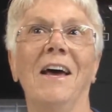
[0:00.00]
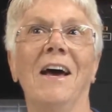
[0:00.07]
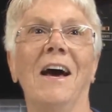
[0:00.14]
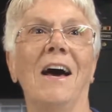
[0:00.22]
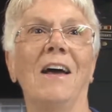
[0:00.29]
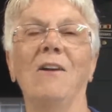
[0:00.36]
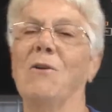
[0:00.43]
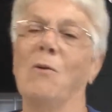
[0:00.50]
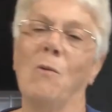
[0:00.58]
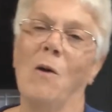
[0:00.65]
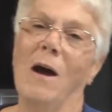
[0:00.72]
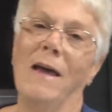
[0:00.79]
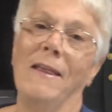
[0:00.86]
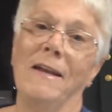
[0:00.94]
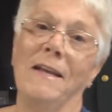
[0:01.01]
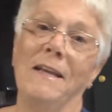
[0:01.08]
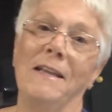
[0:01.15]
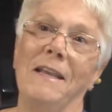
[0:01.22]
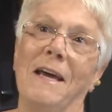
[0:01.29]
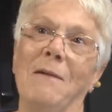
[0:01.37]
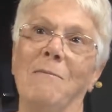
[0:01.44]
I don't know why they
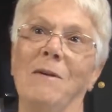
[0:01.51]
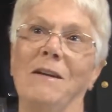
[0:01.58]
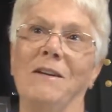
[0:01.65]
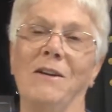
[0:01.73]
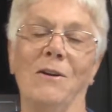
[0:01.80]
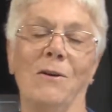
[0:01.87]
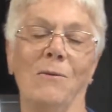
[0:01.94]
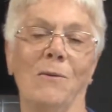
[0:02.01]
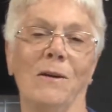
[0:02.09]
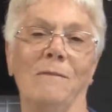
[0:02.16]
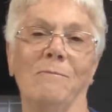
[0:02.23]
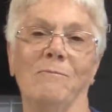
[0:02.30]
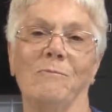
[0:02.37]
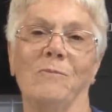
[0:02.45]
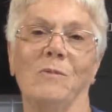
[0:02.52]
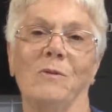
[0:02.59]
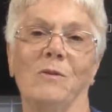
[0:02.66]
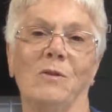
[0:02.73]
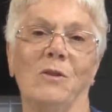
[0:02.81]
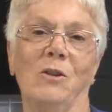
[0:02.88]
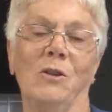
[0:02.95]
did that, but we
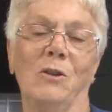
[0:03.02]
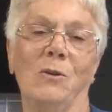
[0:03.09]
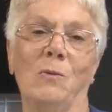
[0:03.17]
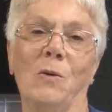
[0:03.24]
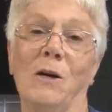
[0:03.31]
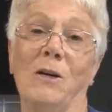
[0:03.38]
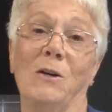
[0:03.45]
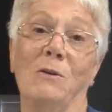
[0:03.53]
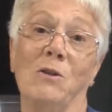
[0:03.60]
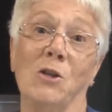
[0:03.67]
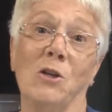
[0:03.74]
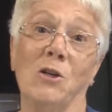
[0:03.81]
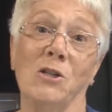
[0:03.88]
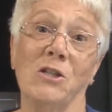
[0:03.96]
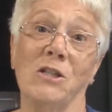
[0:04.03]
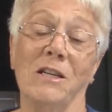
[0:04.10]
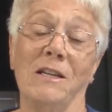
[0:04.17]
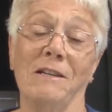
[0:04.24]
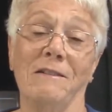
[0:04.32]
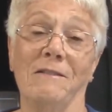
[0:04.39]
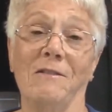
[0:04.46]
wired jaws
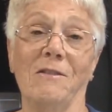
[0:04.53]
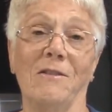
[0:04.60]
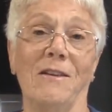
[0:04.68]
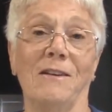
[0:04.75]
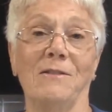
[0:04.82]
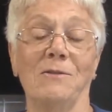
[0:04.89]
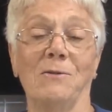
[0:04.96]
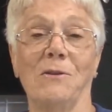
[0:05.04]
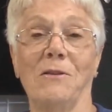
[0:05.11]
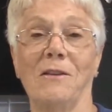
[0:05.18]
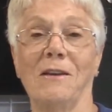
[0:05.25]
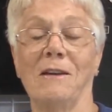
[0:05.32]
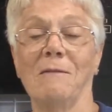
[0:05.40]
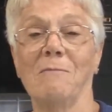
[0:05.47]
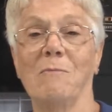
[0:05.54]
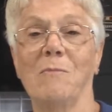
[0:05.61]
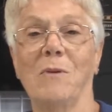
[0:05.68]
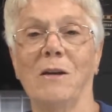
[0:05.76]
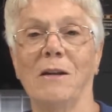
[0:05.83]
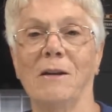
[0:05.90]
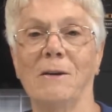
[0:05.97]
shut, that sort of thing. But